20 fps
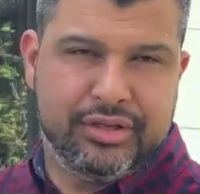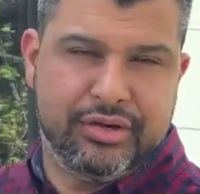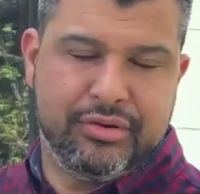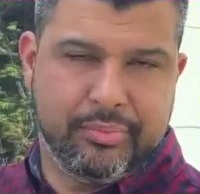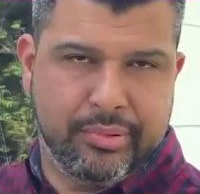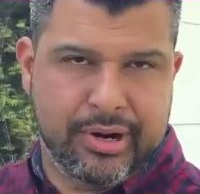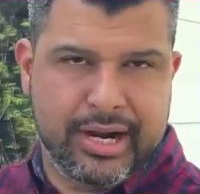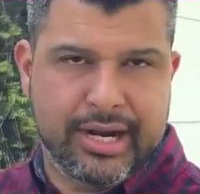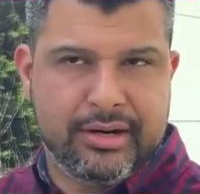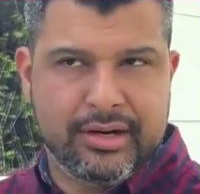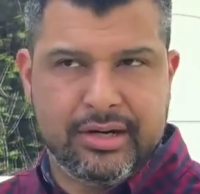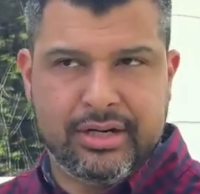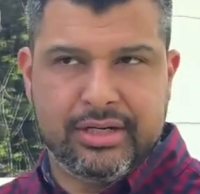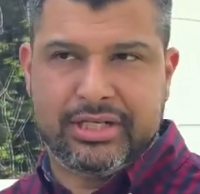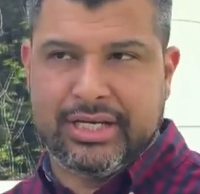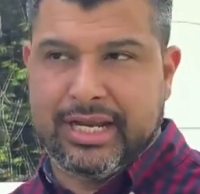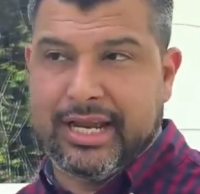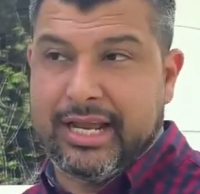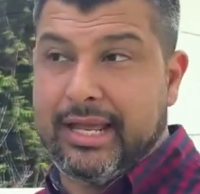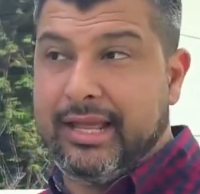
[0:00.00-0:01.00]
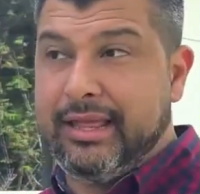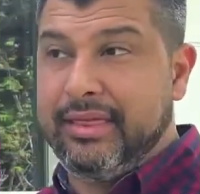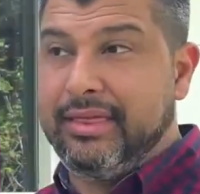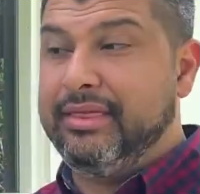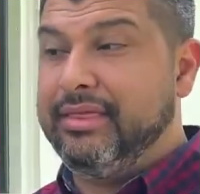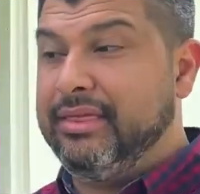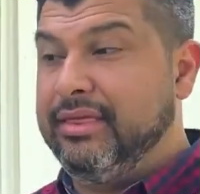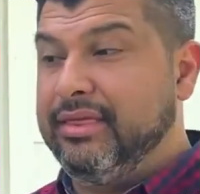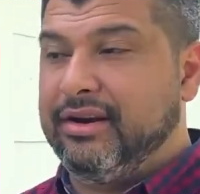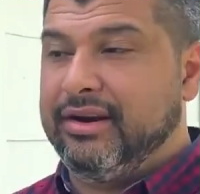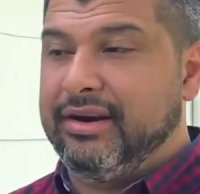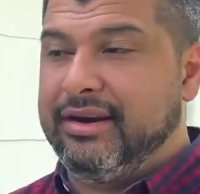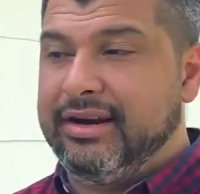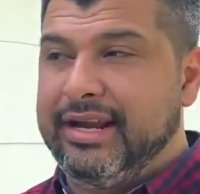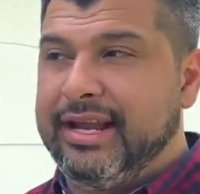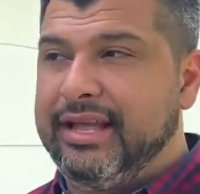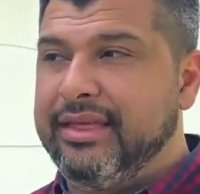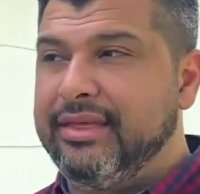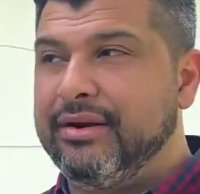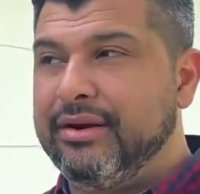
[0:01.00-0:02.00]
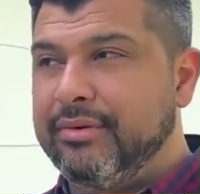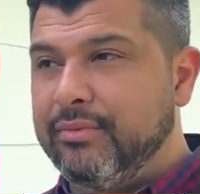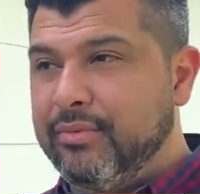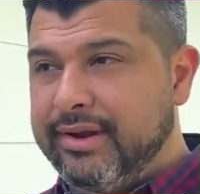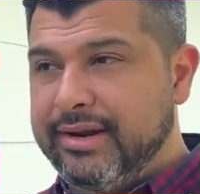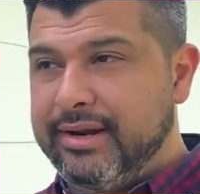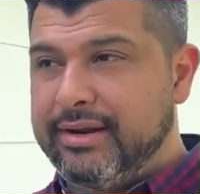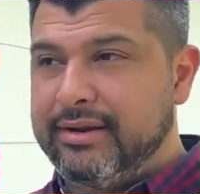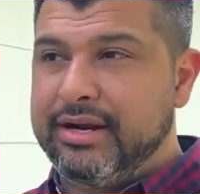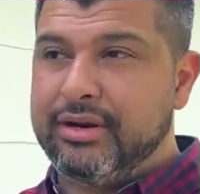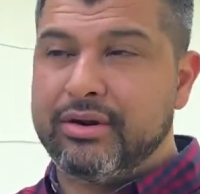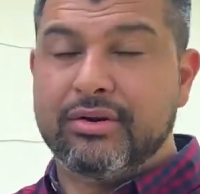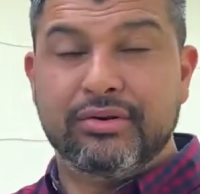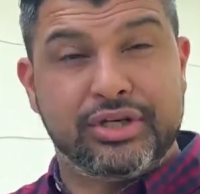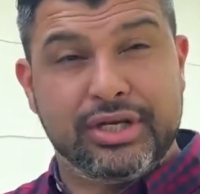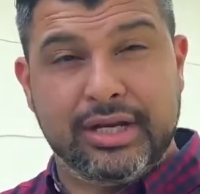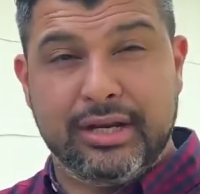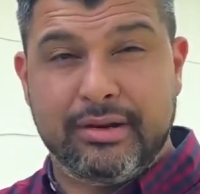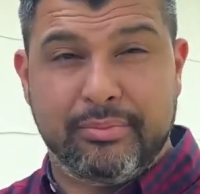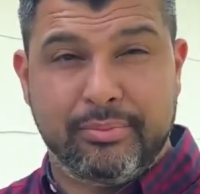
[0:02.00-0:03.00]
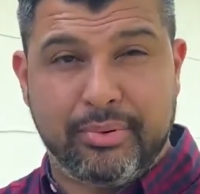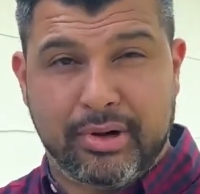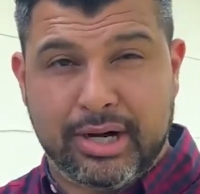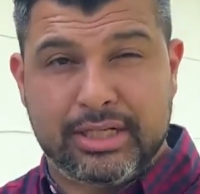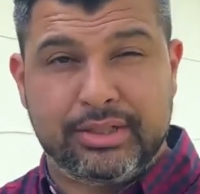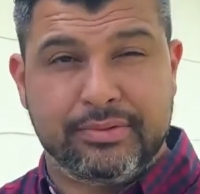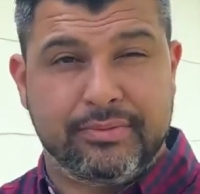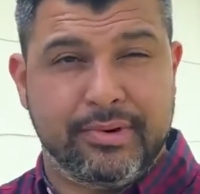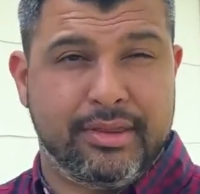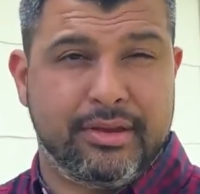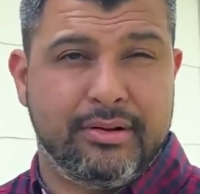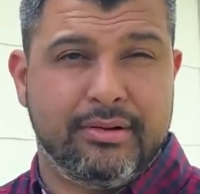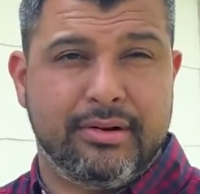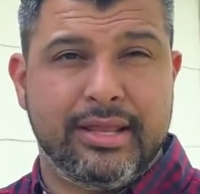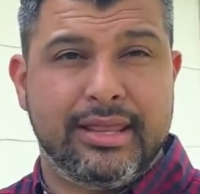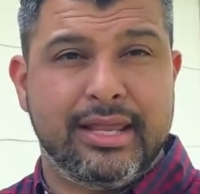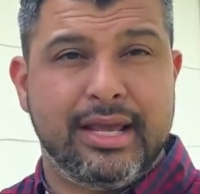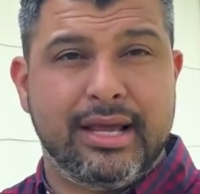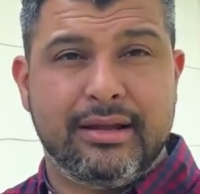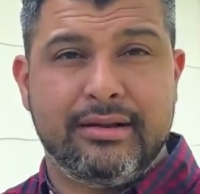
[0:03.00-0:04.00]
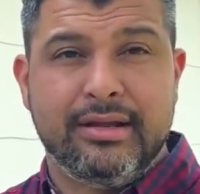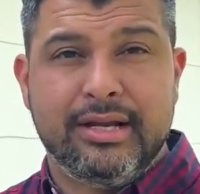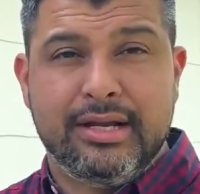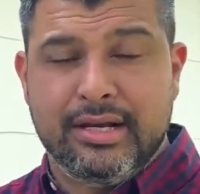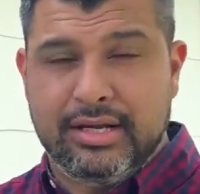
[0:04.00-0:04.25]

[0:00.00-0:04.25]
new breakers, and they're gonna either want to negotiate a price with you on that,